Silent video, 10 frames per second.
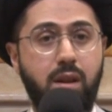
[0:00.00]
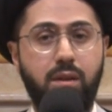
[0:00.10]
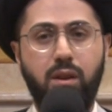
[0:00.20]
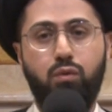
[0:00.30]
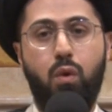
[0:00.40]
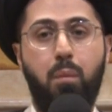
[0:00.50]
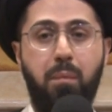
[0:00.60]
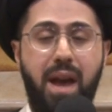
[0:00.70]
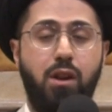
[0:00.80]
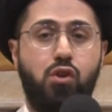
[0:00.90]
These were
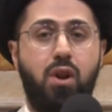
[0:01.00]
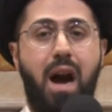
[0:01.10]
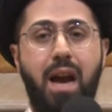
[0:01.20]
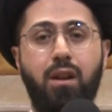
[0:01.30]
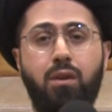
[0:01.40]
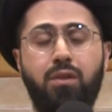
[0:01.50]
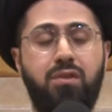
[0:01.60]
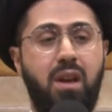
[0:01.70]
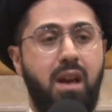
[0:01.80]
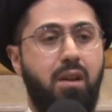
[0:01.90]
major
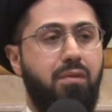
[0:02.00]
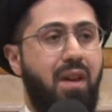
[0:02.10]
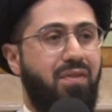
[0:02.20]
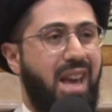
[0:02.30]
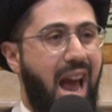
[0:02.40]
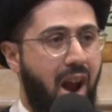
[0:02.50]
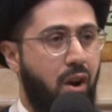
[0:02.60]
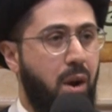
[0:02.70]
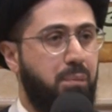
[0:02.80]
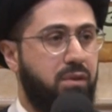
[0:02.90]
idols that the
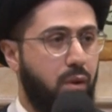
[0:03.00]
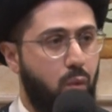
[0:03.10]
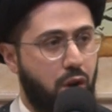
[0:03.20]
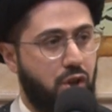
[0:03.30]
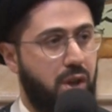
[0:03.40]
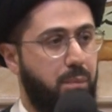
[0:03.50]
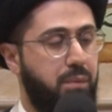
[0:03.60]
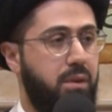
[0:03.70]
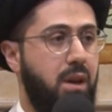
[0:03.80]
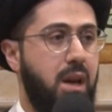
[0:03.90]
Arabs
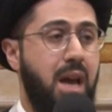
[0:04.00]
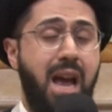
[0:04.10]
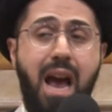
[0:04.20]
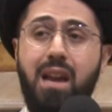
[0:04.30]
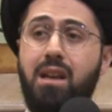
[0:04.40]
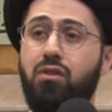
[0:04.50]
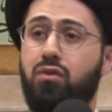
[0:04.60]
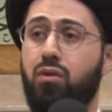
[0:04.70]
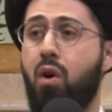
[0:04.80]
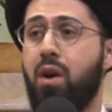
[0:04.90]
worshipped. And
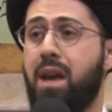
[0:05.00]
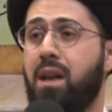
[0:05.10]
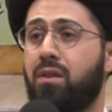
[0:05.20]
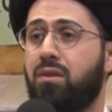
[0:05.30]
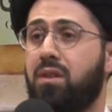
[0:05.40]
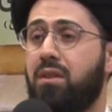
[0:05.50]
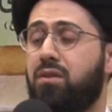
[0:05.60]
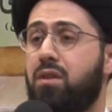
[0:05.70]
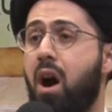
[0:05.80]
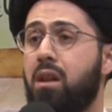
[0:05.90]
historians and
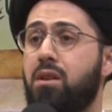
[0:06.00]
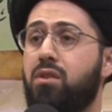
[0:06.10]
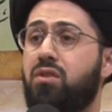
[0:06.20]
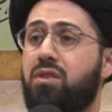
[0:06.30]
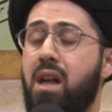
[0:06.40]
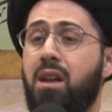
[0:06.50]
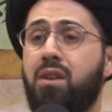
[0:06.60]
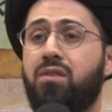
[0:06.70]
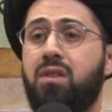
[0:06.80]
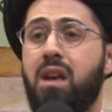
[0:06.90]
scholars tell
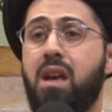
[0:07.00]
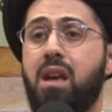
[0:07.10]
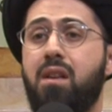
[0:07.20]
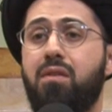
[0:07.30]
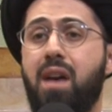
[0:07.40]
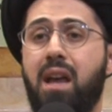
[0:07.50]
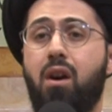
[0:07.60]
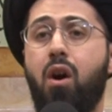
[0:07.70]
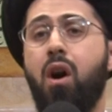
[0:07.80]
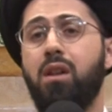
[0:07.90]
us that
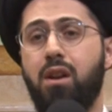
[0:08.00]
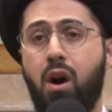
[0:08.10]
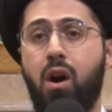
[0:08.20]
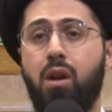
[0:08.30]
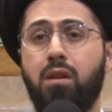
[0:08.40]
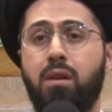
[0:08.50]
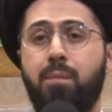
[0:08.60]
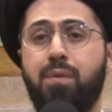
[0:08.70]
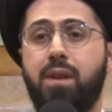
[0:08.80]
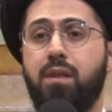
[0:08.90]
all in
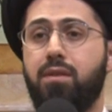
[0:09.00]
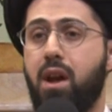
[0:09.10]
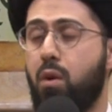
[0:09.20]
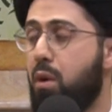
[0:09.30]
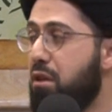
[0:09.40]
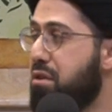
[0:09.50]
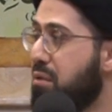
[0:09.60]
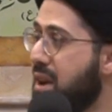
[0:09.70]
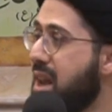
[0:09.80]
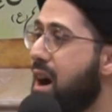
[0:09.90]
all, there were
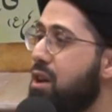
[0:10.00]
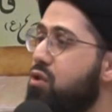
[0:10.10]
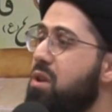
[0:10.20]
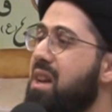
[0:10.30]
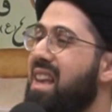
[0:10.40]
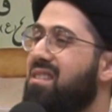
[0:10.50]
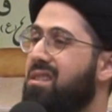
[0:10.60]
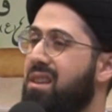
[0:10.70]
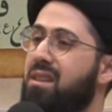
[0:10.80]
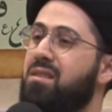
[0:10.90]

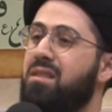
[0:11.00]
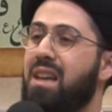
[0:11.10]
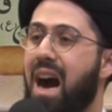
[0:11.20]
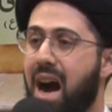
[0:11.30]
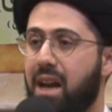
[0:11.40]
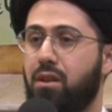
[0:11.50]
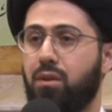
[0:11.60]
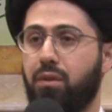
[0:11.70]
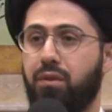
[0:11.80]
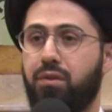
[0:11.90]
360
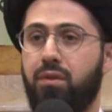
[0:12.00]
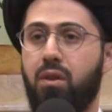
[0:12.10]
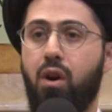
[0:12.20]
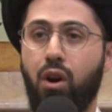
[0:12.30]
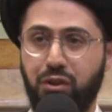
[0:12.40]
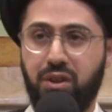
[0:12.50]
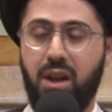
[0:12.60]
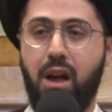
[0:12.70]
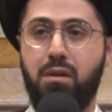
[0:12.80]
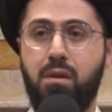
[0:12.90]
idols
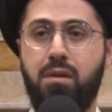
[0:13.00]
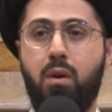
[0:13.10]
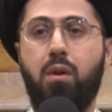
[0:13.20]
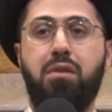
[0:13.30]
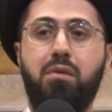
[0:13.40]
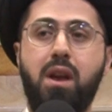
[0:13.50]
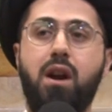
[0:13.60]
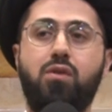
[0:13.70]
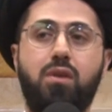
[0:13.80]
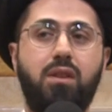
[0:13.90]
altogether. There were
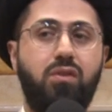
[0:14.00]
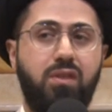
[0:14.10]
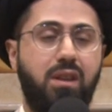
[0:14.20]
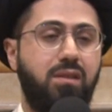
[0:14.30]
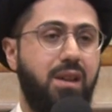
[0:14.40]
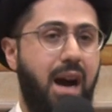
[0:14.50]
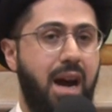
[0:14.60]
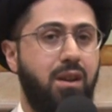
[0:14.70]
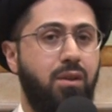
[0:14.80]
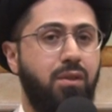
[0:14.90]
360
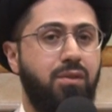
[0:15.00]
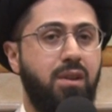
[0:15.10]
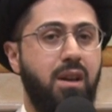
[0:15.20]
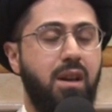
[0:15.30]
idols